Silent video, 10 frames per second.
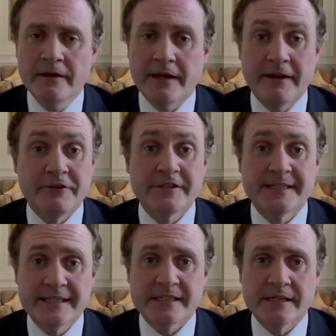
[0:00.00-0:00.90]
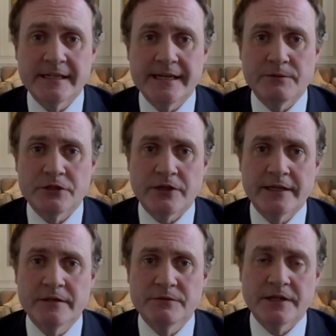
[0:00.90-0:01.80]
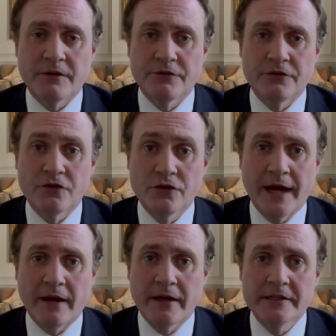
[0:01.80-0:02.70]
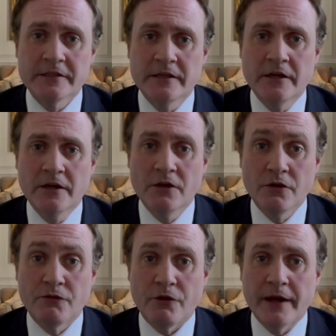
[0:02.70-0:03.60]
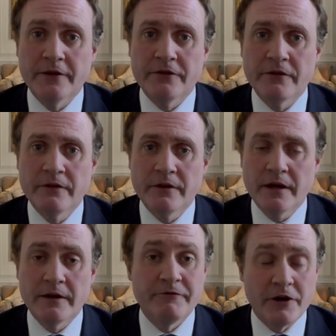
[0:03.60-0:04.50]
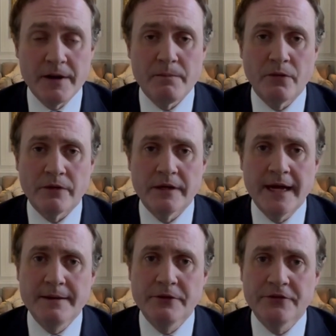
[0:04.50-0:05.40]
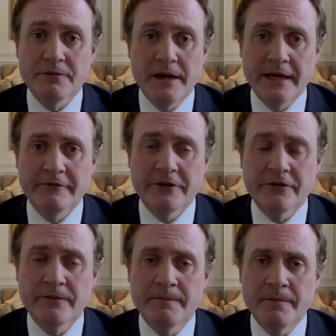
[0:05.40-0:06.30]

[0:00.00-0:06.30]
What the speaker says: They have consistently demonstrated themselves as good allies, good friends, and very important neighbours to many of us.